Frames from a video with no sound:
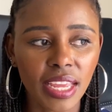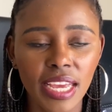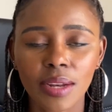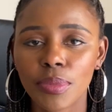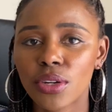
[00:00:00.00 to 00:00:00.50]

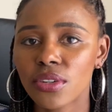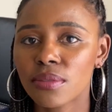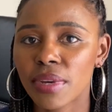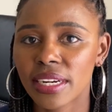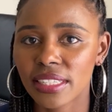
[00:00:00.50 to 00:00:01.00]
And because
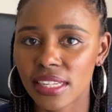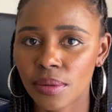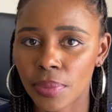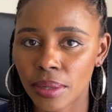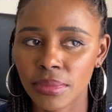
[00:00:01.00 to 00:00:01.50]
my
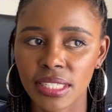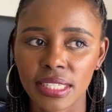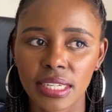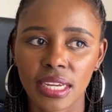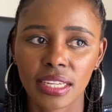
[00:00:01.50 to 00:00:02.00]
resident permit
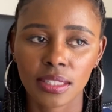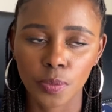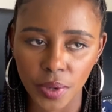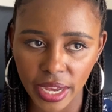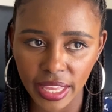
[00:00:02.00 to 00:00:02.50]

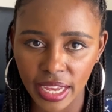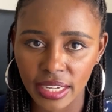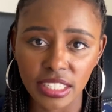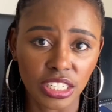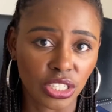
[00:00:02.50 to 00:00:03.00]

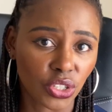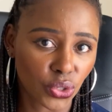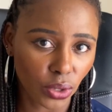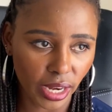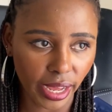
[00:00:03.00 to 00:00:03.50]
expired in
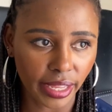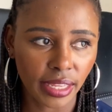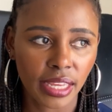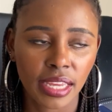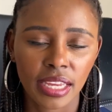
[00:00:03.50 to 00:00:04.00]
July,
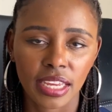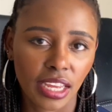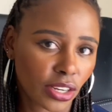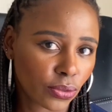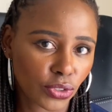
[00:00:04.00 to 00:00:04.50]

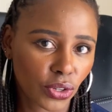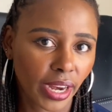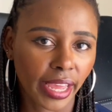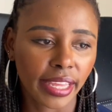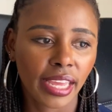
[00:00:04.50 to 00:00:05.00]
end of
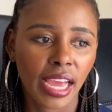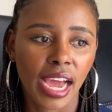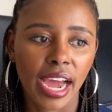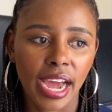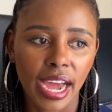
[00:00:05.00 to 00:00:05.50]
July,
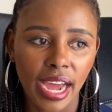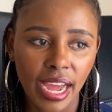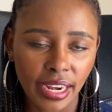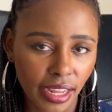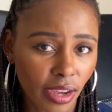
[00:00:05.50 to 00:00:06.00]

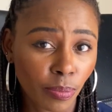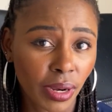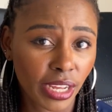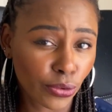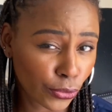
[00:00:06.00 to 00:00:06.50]
and I
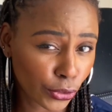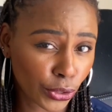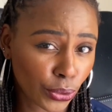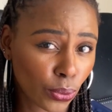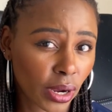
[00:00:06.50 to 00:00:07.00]
applied for
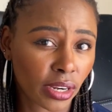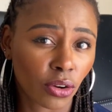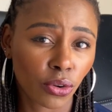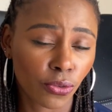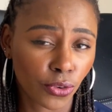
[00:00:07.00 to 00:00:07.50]
new one
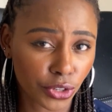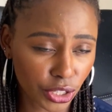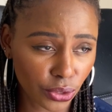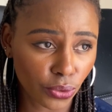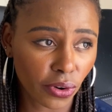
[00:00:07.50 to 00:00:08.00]
or for
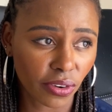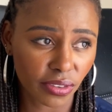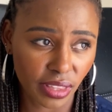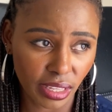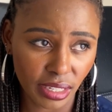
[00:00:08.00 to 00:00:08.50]
renewal
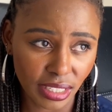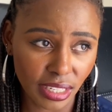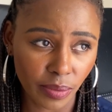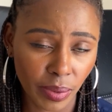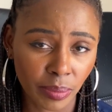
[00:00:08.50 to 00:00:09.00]
of the
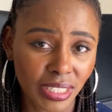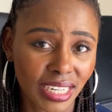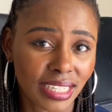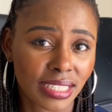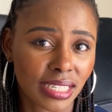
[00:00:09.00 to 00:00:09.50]
resident permit
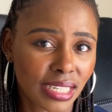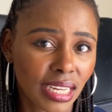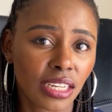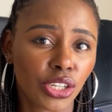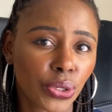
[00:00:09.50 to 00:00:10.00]
and is
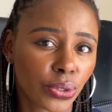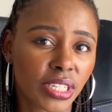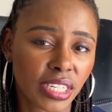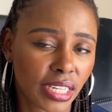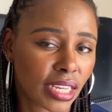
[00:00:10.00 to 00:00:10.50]
still
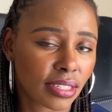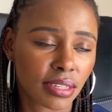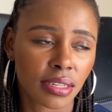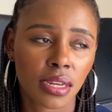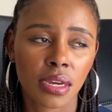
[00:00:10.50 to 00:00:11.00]
not yet
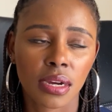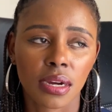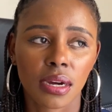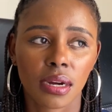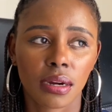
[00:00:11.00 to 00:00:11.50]

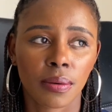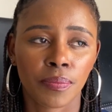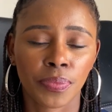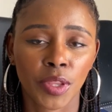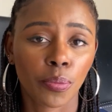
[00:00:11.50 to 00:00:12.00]

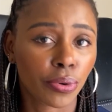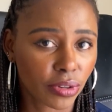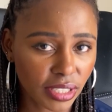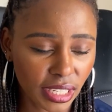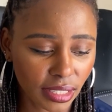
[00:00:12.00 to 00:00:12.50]

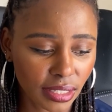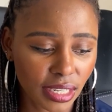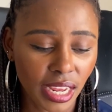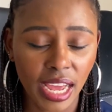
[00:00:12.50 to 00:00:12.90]
processed,